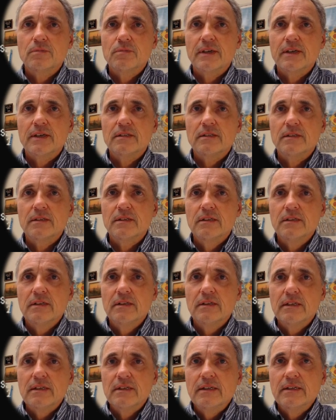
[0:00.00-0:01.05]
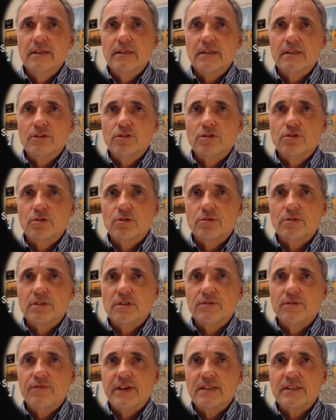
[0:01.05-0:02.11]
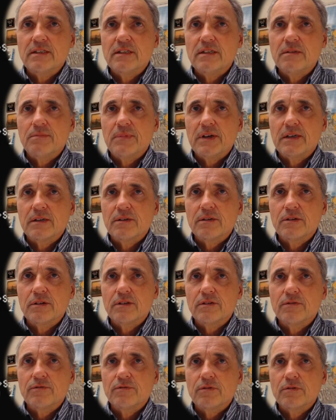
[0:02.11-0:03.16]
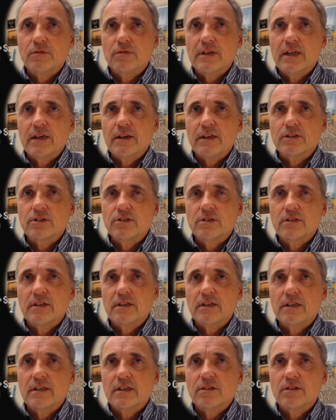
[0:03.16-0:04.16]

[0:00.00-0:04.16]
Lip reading: space. It shows the vessel but not the flow direction